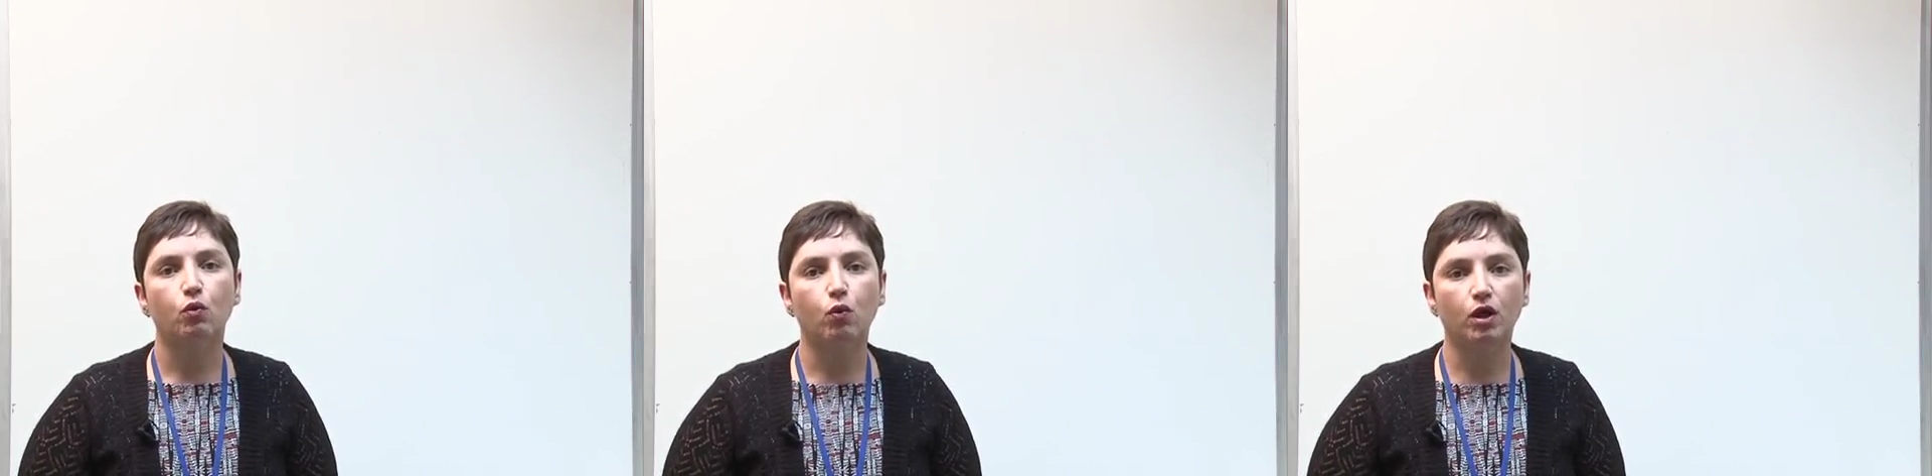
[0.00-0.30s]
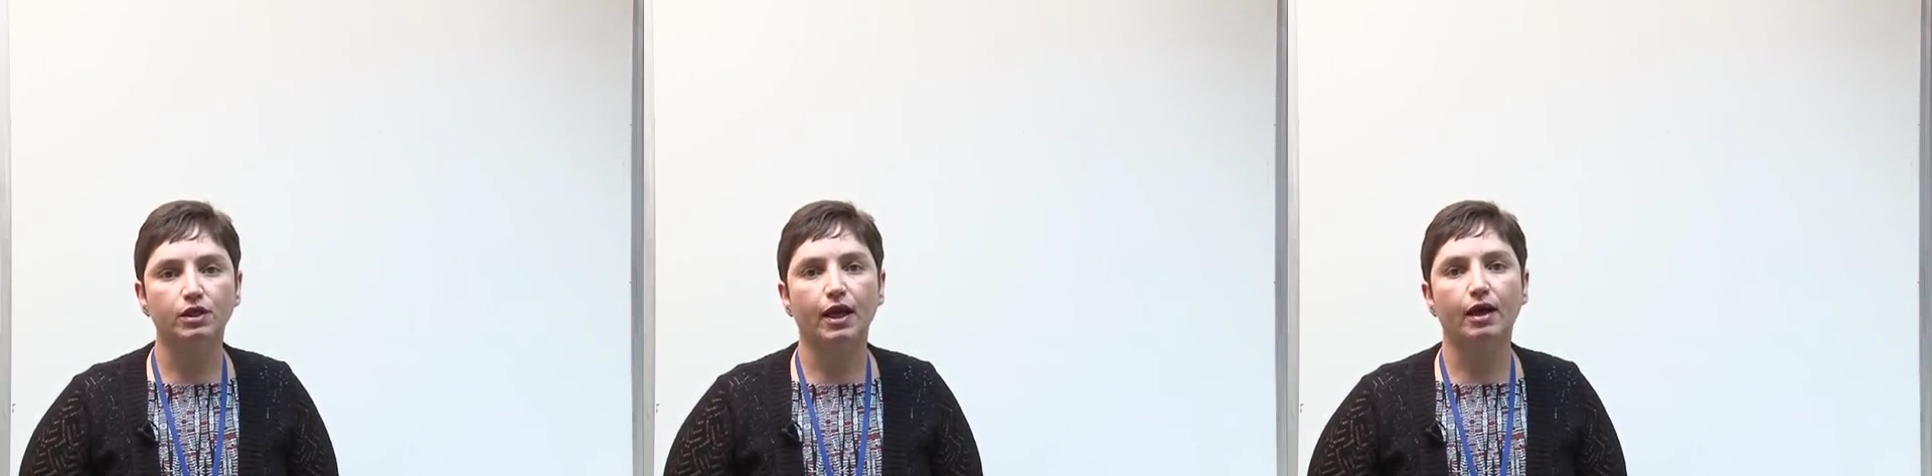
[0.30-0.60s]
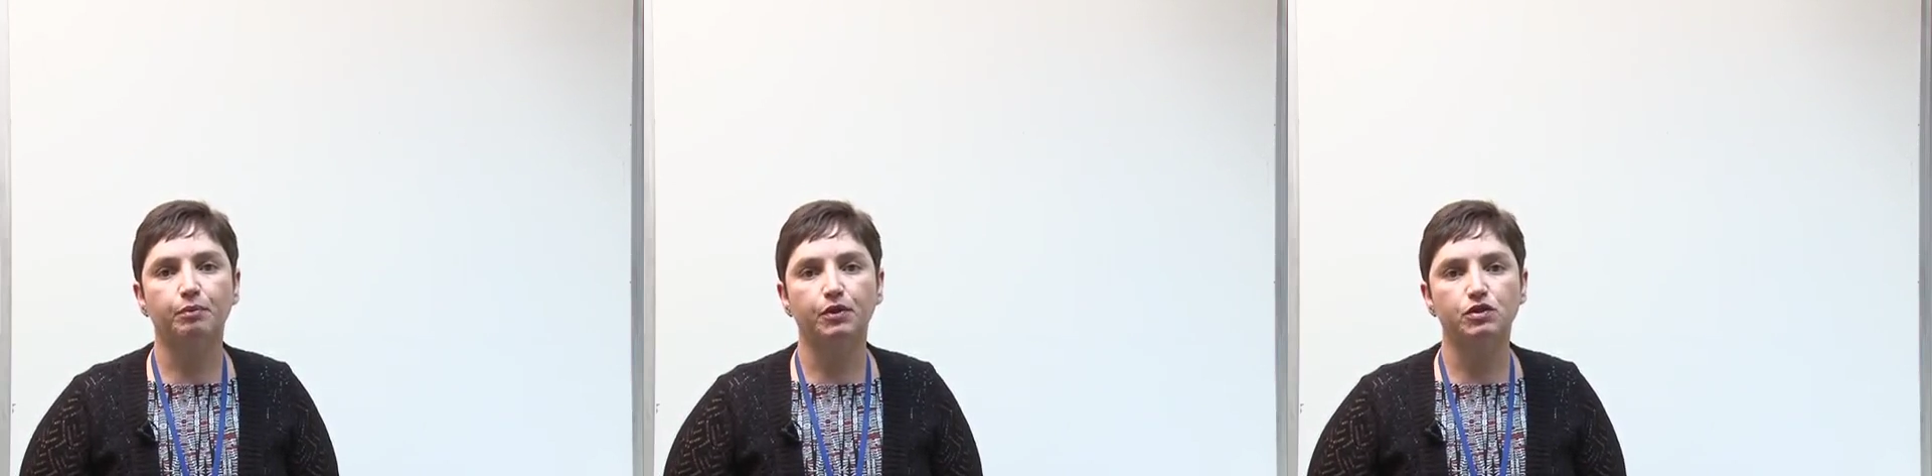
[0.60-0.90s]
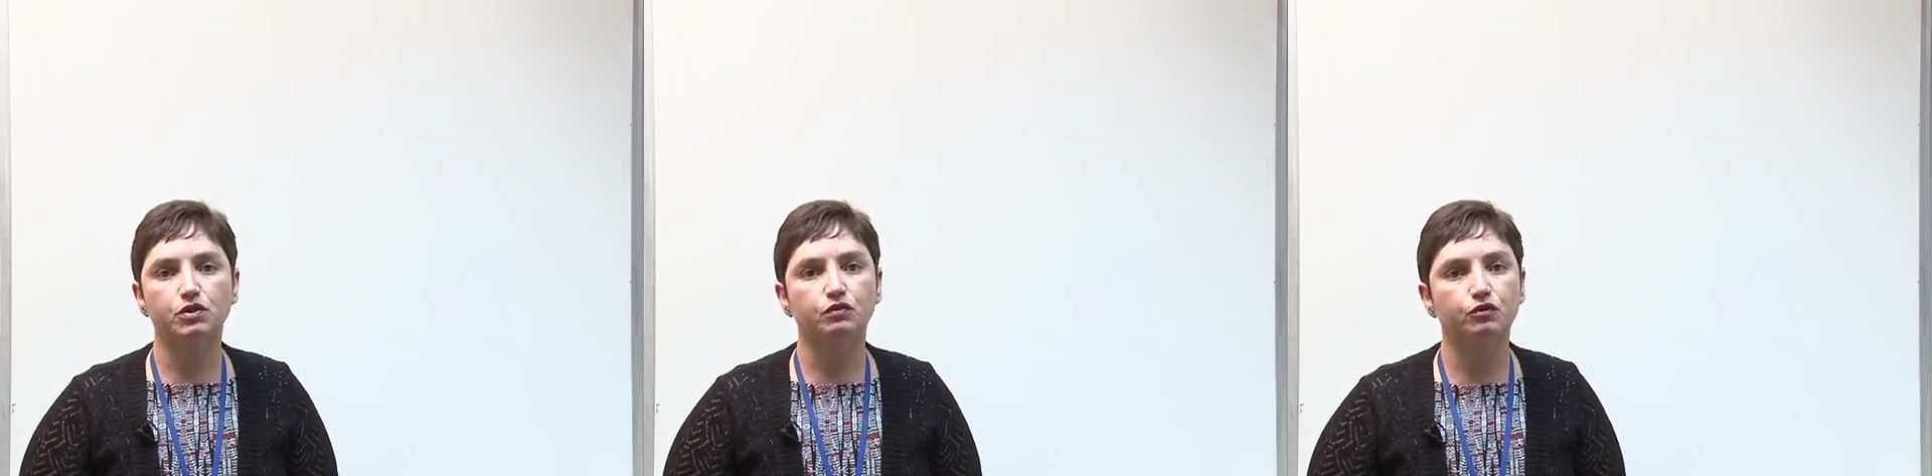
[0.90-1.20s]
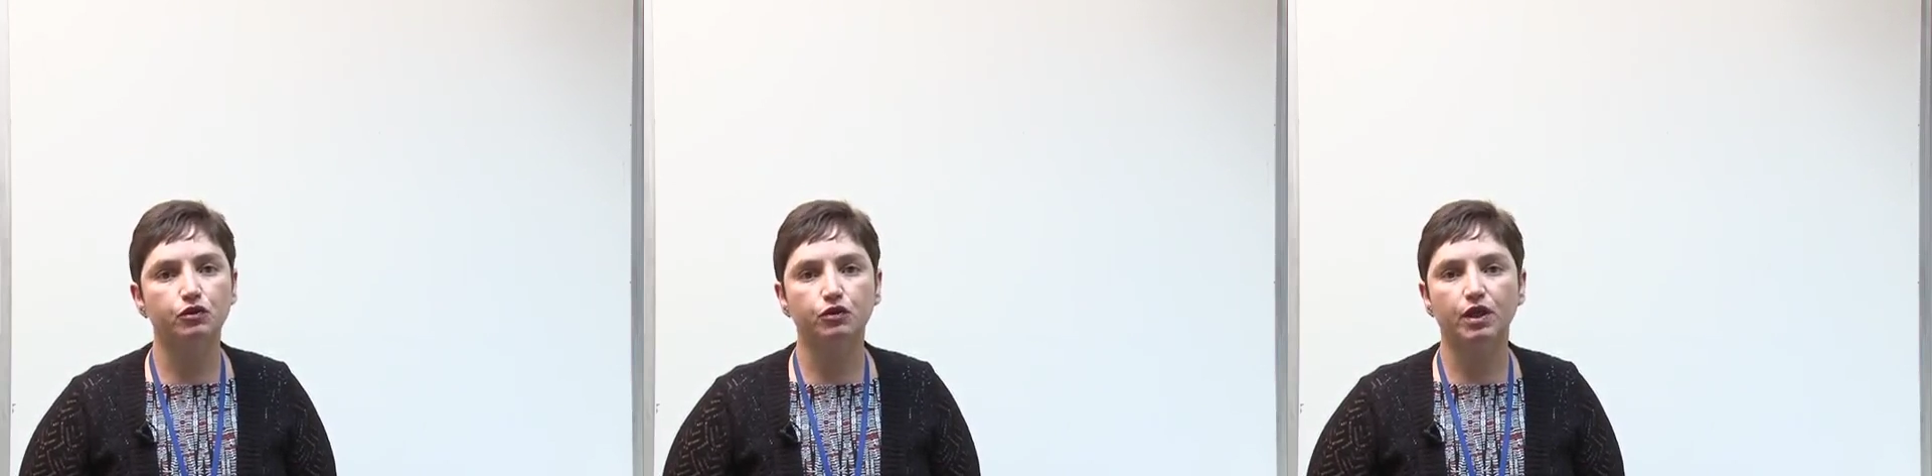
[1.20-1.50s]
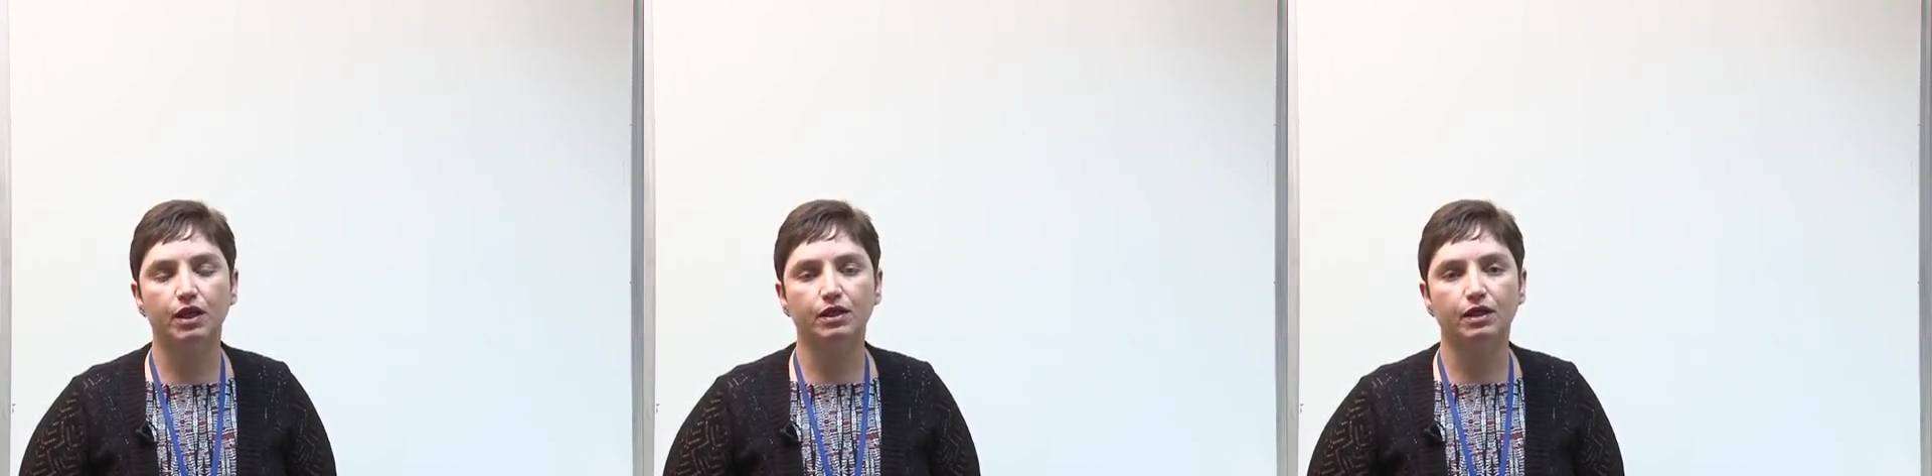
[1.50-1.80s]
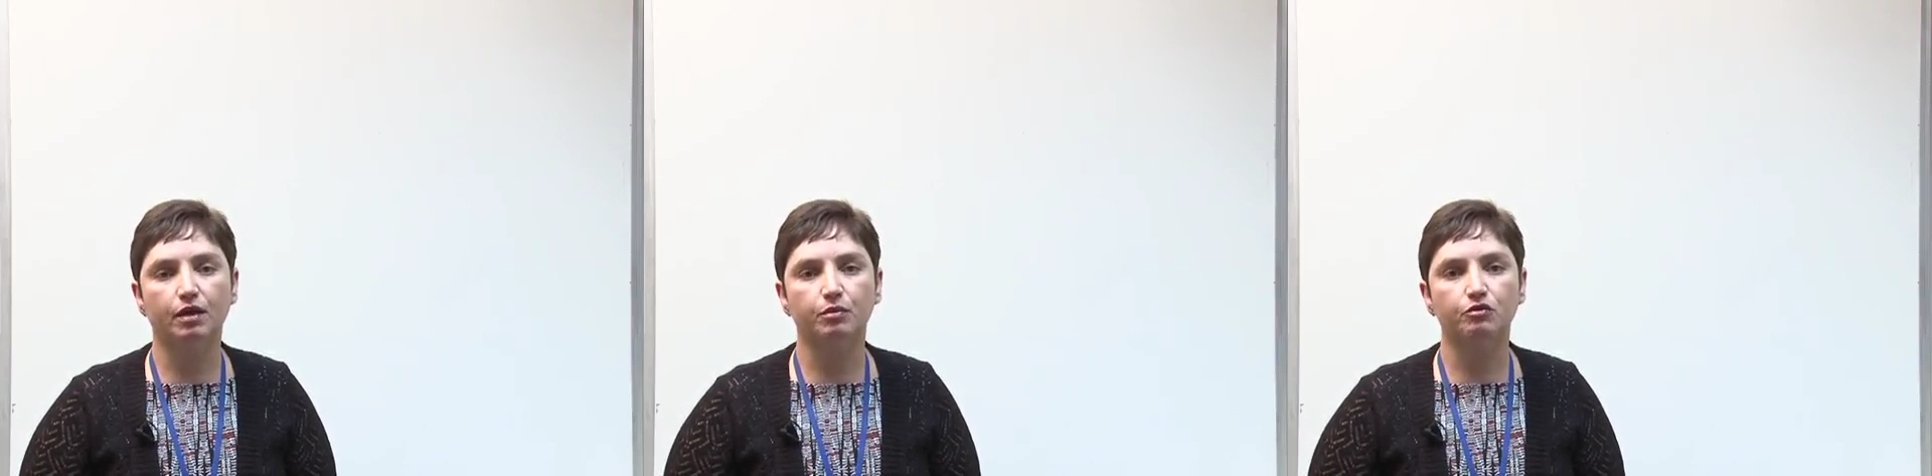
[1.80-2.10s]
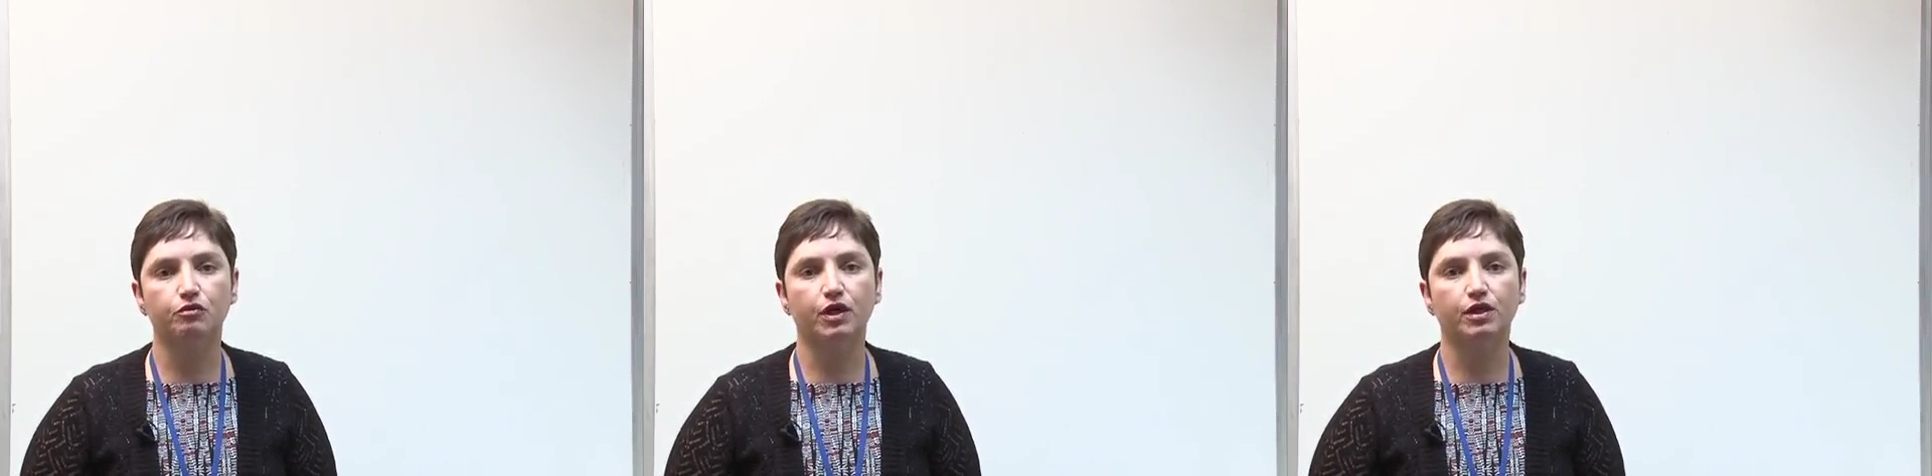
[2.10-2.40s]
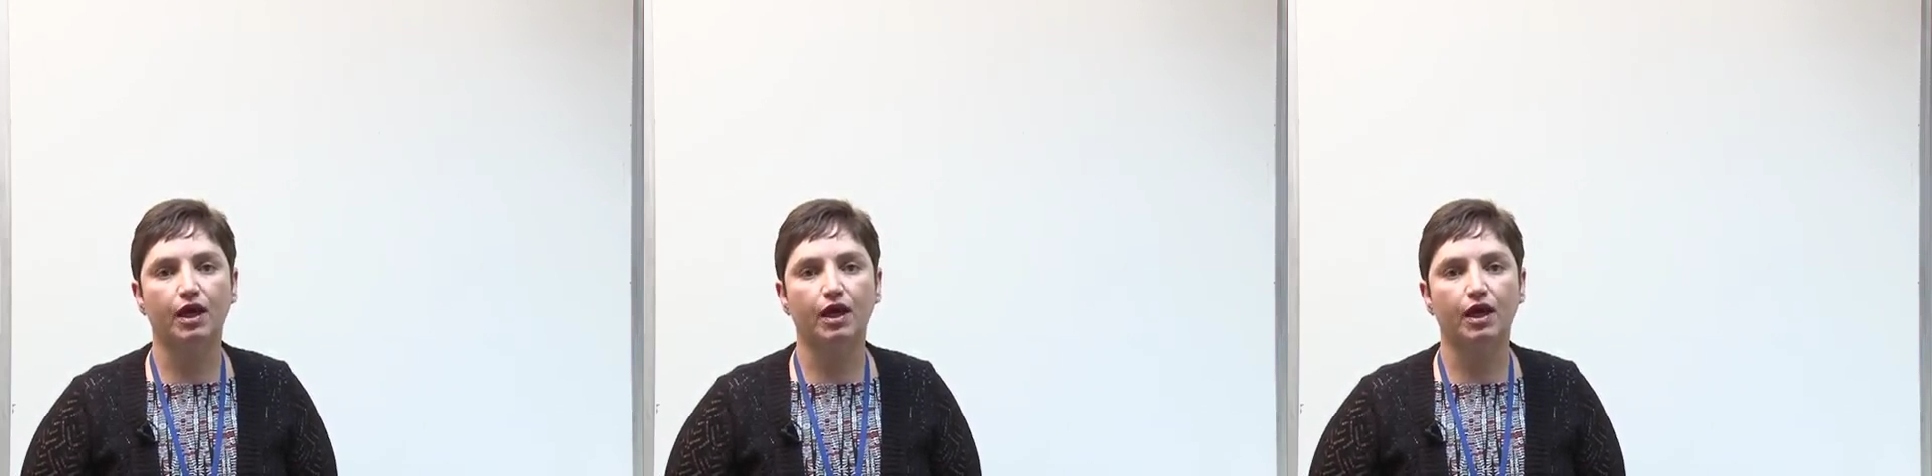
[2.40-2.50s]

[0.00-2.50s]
what happens through the income effect